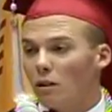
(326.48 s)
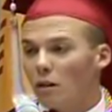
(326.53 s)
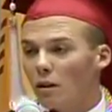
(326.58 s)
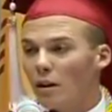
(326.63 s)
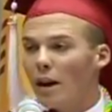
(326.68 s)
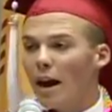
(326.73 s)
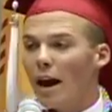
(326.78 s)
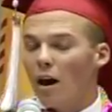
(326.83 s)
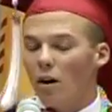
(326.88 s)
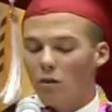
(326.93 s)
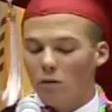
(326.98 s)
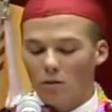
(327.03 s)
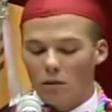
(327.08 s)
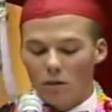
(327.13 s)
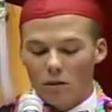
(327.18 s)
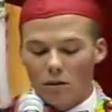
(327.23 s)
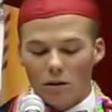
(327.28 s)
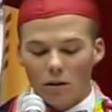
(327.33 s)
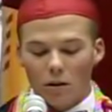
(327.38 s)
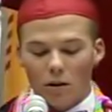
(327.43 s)
Now,
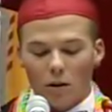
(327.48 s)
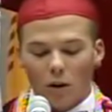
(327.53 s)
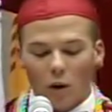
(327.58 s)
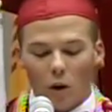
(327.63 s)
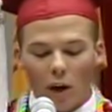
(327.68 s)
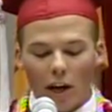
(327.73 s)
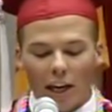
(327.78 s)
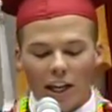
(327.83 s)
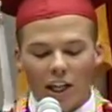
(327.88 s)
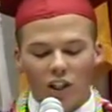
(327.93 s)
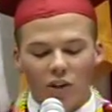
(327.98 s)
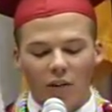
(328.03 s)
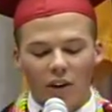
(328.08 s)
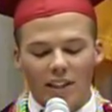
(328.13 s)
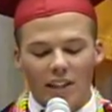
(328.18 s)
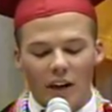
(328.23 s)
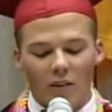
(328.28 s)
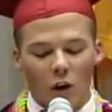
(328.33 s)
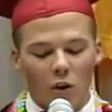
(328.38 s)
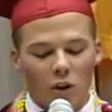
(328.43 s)
each of us
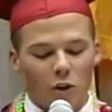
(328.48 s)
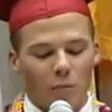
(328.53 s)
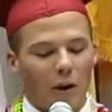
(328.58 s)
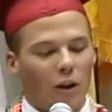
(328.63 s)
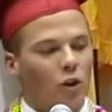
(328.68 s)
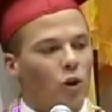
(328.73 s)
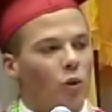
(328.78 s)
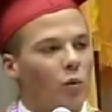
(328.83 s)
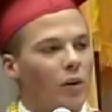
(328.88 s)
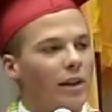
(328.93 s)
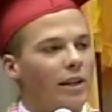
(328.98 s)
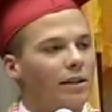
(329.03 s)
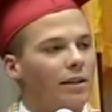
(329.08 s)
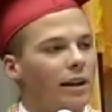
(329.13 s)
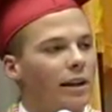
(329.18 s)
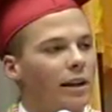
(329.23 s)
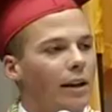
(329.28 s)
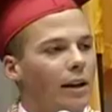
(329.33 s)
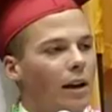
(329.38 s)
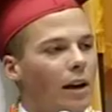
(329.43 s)
have our own special
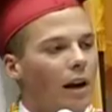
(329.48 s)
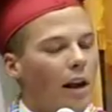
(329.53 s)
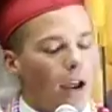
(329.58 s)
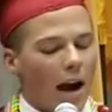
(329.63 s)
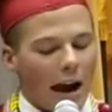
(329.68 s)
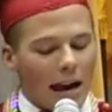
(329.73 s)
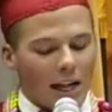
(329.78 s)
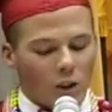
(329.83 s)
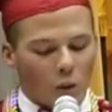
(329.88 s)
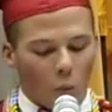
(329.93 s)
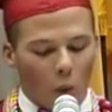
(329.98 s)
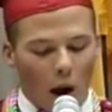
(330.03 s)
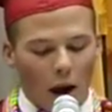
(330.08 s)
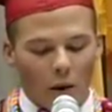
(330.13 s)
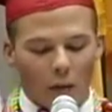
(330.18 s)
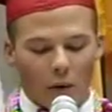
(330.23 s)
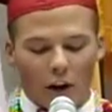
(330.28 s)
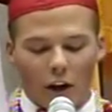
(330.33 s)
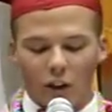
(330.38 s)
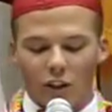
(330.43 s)
reason as to why
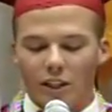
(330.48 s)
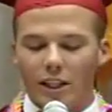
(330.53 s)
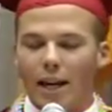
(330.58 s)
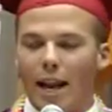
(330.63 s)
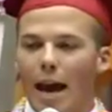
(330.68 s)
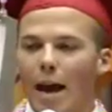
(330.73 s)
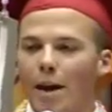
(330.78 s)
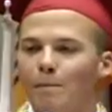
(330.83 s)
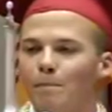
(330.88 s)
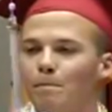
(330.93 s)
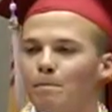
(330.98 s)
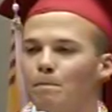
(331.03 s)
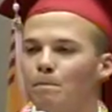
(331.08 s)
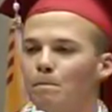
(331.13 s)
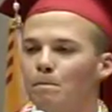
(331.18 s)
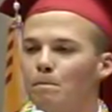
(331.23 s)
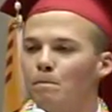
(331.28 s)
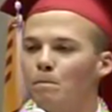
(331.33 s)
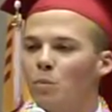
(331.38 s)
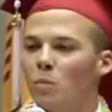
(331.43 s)
we're here today.
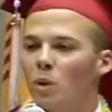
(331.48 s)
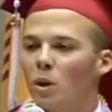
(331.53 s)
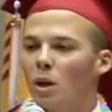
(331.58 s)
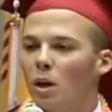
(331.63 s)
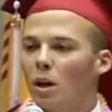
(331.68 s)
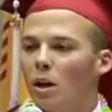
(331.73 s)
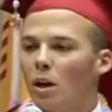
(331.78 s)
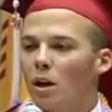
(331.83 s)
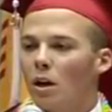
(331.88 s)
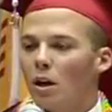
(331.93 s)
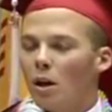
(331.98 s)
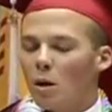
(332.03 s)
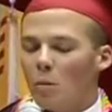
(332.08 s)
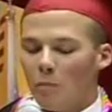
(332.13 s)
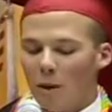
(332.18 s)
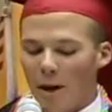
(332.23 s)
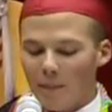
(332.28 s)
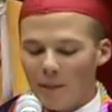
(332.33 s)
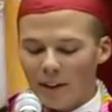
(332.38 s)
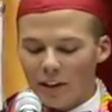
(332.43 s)

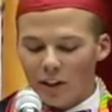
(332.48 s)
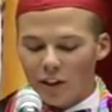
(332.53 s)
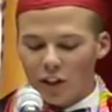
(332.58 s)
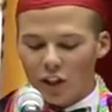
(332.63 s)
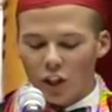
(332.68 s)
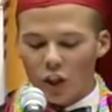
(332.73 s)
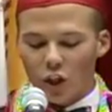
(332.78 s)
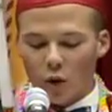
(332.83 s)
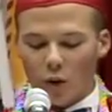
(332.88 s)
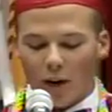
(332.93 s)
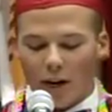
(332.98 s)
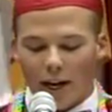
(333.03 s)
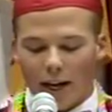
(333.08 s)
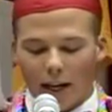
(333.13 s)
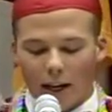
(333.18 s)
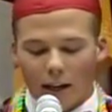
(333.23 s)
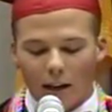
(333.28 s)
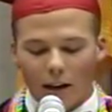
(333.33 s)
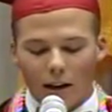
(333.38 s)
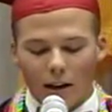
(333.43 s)
Maybe this
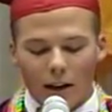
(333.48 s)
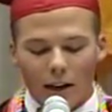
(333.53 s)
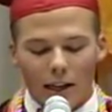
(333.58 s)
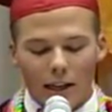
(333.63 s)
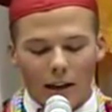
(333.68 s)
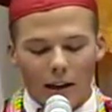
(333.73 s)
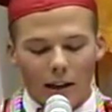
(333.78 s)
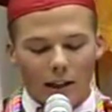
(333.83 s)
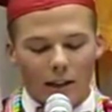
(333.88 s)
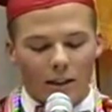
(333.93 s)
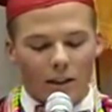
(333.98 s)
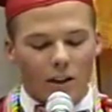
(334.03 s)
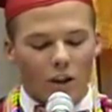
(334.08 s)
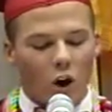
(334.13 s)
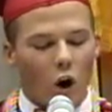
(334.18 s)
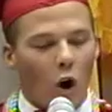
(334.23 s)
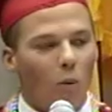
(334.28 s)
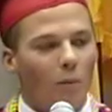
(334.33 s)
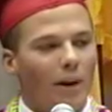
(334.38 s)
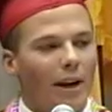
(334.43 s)
degree is the
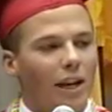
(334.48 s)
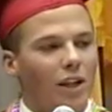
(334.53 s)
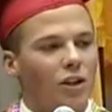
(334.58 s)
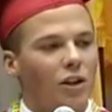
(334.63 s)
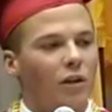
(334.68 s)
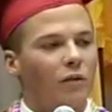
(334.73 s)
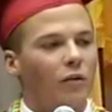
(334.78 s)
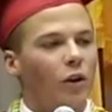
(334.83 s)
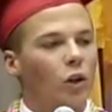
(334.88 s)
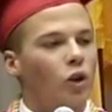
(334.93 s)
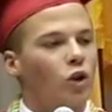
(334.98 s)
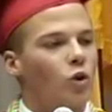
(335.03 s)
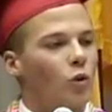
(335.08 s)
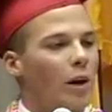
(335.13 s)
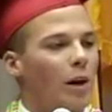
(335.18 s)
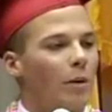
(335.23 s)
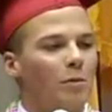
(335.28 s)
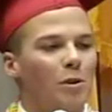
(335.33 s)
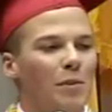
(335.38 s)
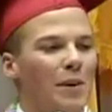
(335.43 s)
culmination of your
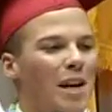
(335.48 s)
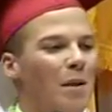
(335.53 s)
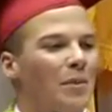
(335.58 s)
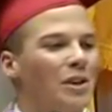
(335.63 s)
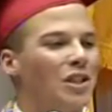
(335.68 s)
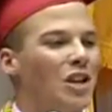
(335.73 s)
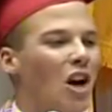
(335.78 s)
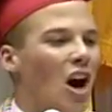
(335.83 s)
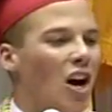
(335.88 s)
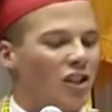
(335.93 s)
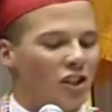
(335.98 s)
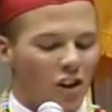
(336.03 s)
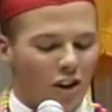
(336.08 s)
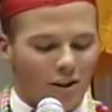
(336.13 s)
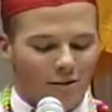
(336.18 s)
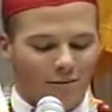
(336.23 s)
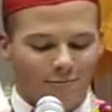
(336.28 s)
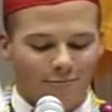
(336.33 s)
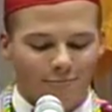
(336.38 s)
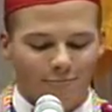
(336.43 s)
dream to become a doctor,
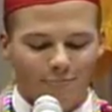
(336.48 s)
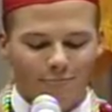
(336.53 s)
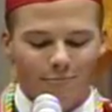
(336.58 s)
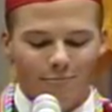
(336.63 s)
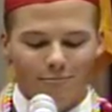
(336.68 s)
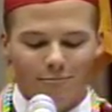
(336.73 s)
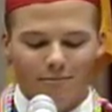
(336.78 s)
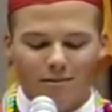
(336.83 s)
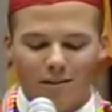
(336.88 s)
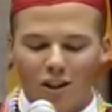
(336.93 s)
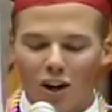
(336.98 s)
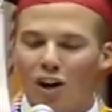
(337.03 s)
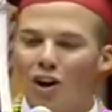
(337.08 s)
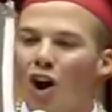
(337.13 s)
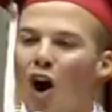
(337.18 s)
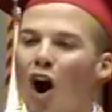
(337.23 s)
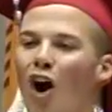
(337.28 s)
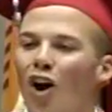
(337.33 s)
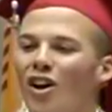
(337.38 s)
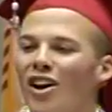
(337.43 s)
an
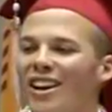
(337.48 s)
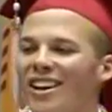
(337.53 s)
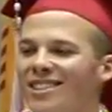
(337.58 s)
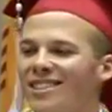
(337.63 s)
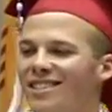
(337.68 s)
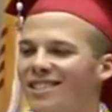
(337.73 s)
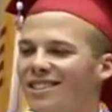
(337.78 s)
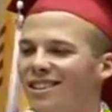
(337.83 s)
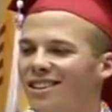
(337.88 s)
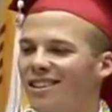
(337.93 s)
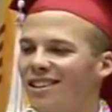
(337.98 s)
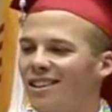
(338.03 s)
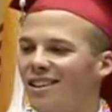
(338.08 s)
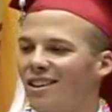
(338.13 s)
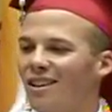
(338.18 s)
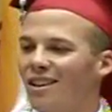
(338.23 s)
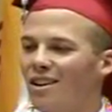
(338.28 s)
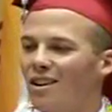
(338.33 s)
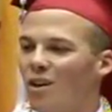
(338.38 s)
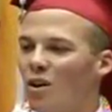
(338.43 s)
artist,
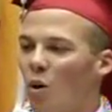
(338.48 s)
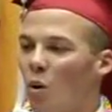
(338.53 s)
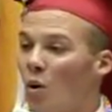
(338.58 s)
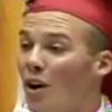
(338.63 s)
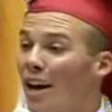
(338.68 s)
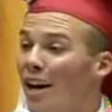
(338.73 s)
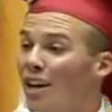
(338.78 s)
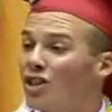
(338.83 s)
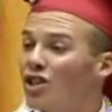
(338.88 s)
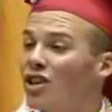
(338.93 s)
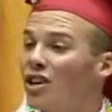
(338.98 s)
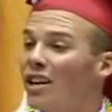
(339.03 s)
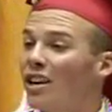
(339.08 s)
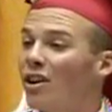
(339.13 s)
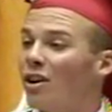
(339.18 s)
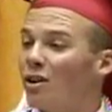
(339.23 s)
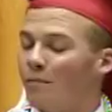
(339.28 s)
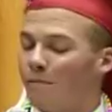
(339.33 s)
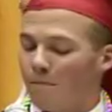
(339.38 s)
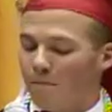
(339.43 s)
or an engineer.